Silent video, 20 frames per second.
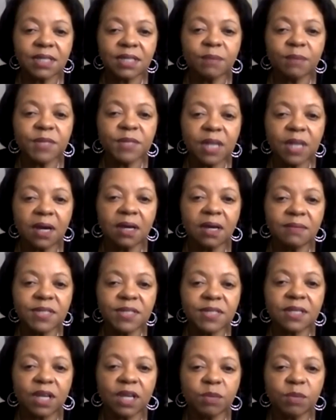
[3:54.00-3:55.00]

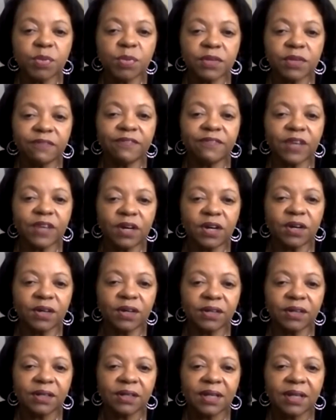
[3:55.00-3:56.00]
sometimes they
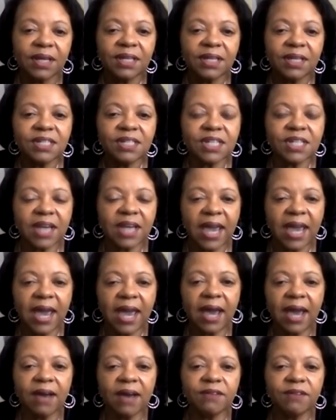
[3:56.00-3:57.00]
prefer to
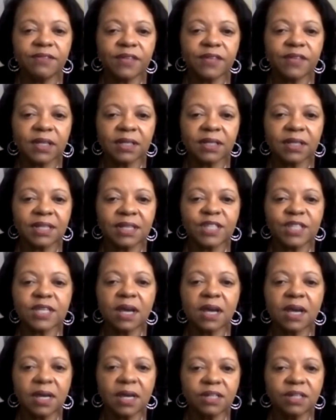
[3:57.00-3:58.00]
have
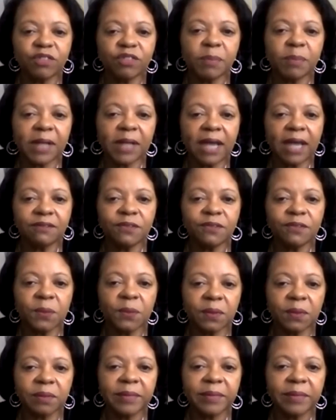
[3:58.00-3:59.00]
this kind of
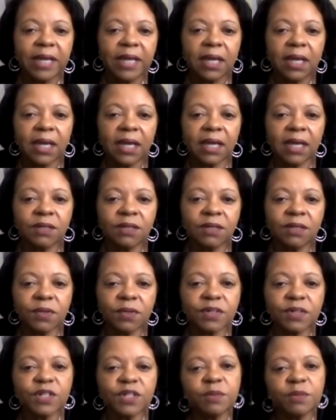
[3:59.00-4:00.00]
platform in
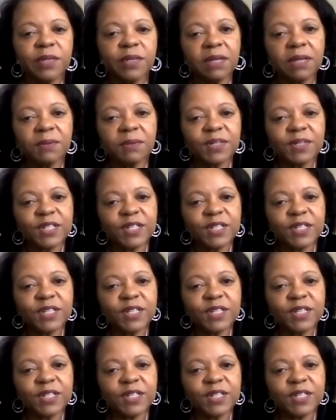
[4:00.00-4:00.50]
order to be